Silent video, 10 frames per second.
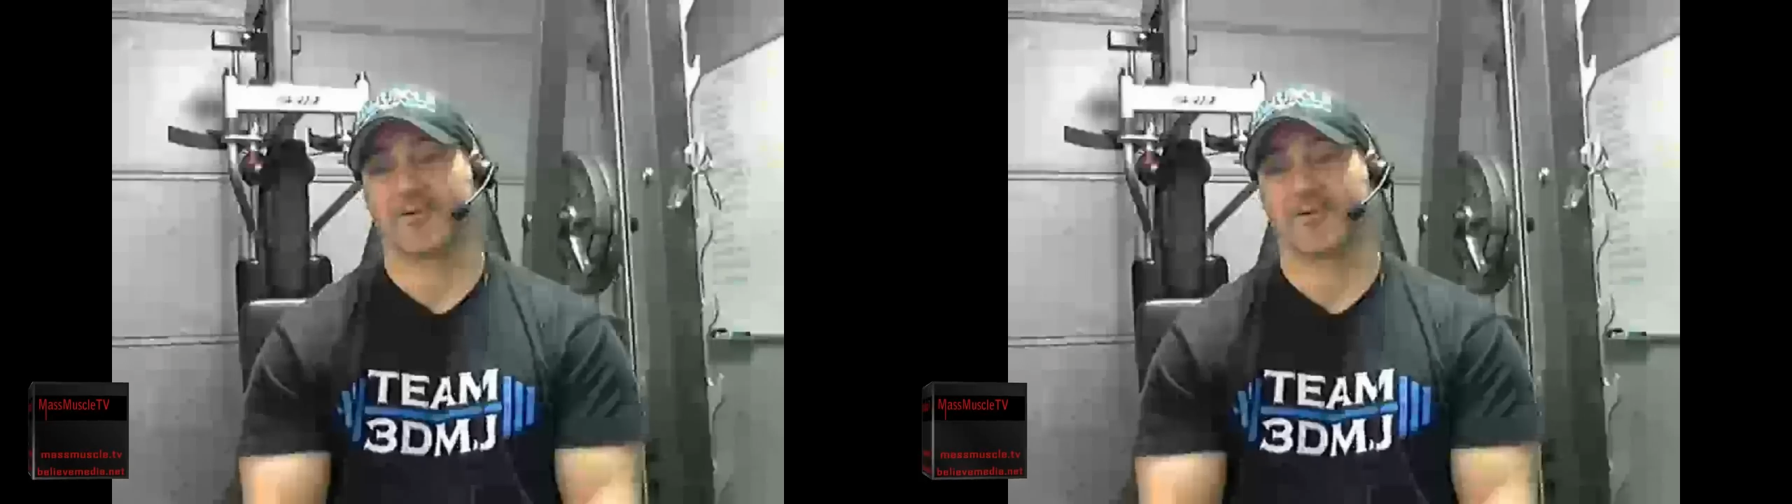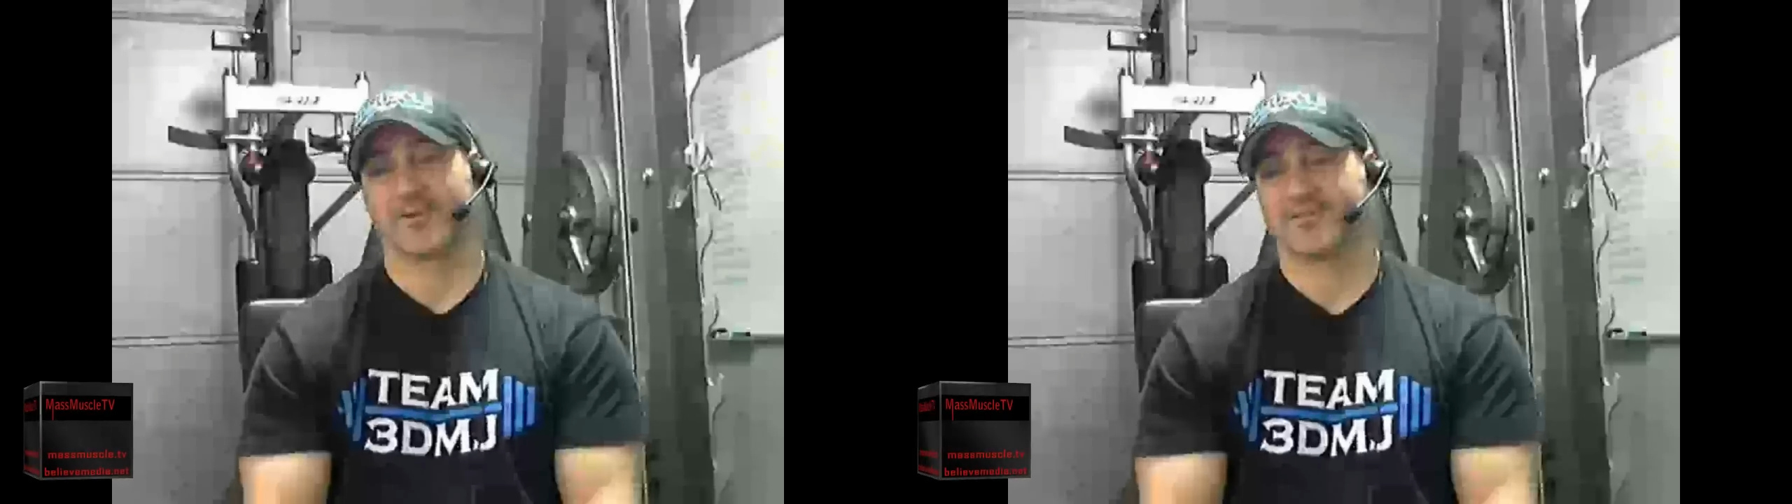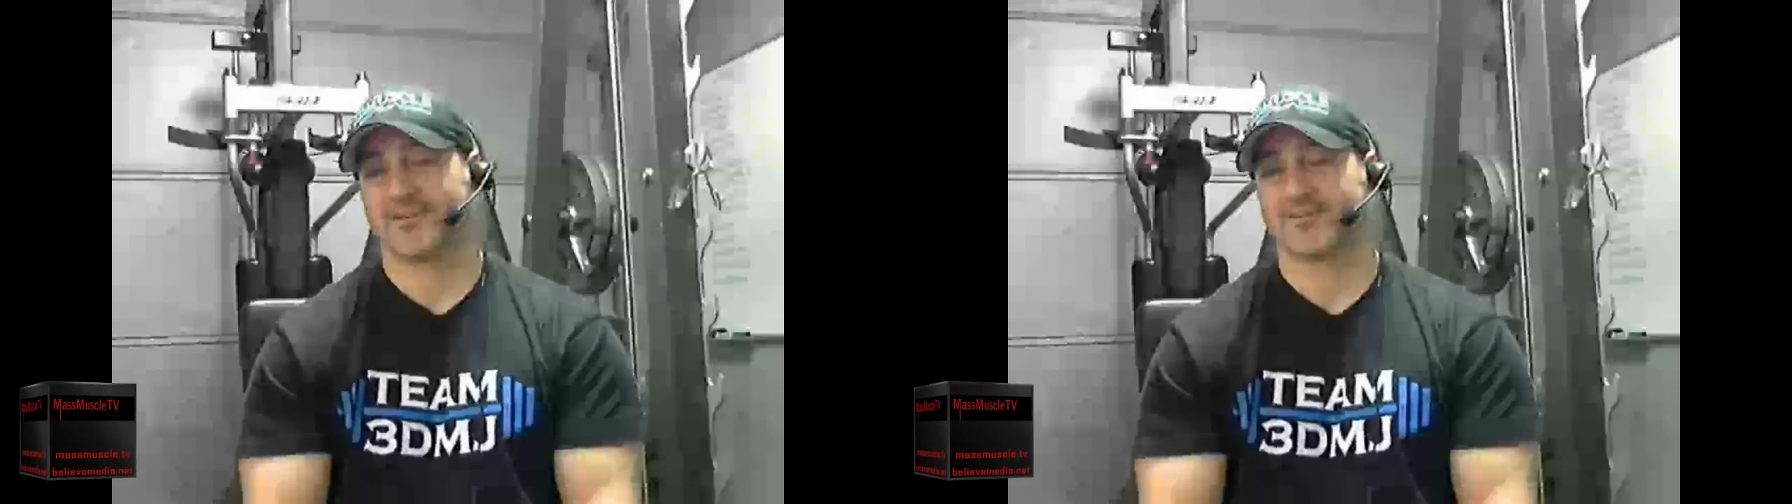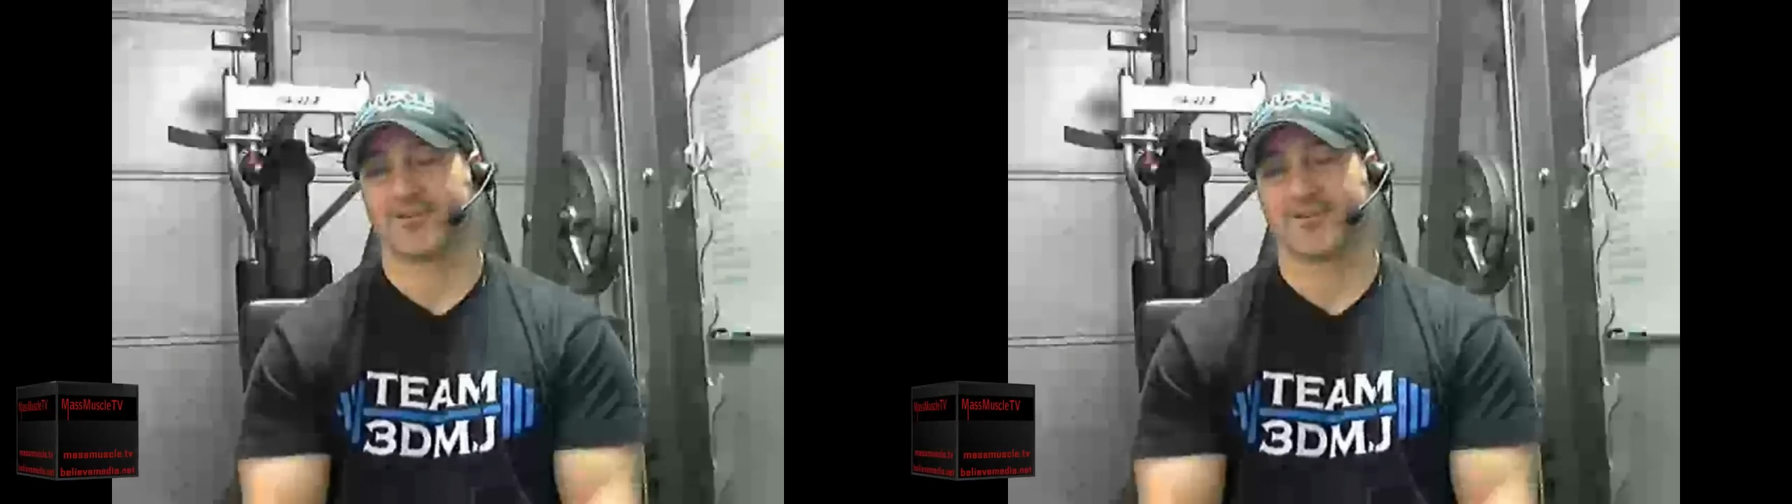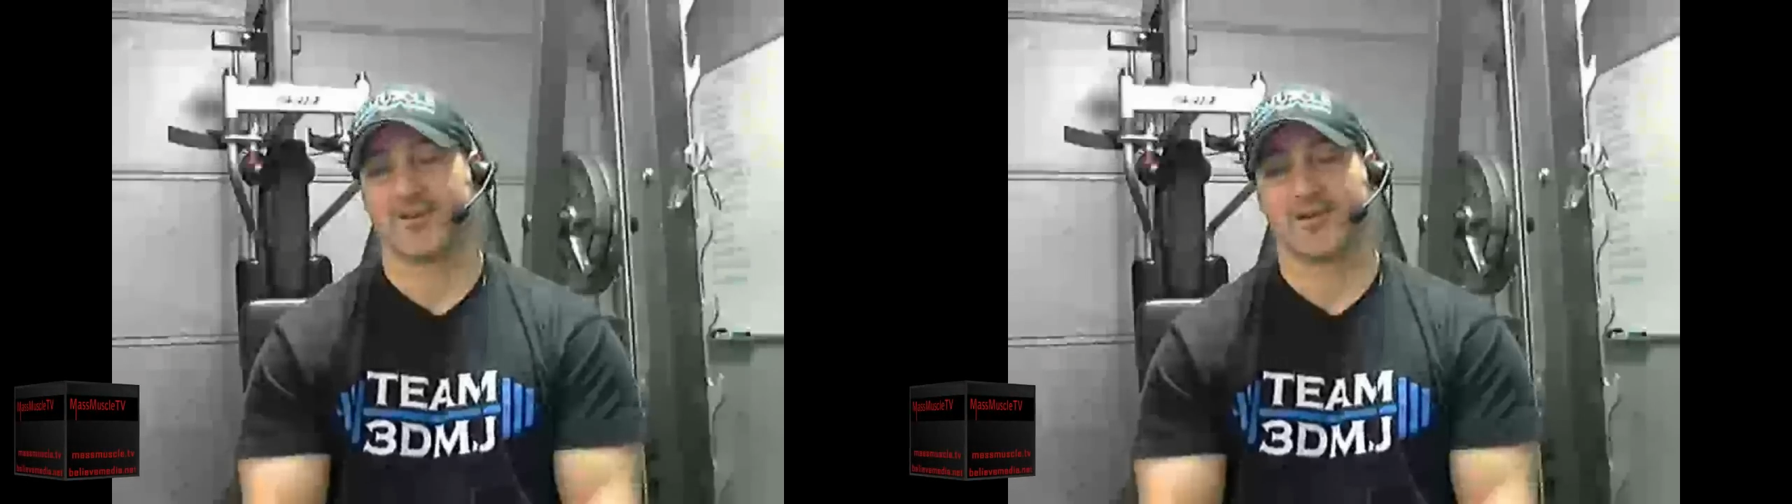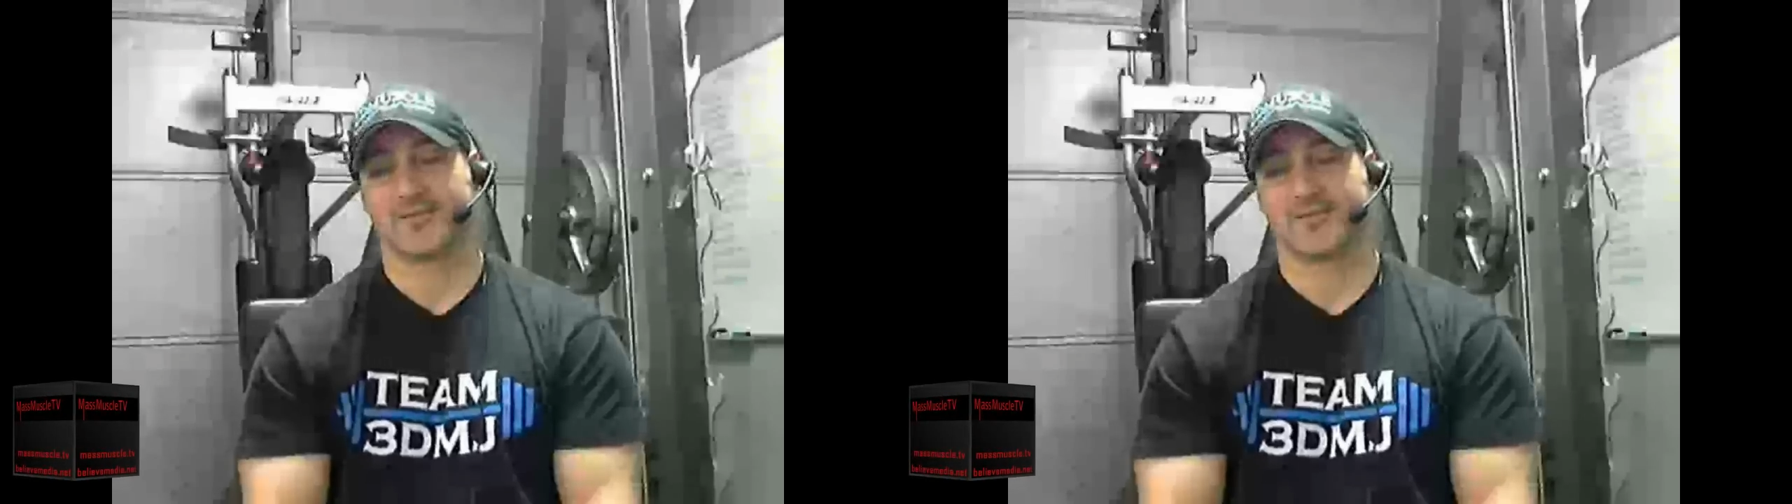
but we're going to touch on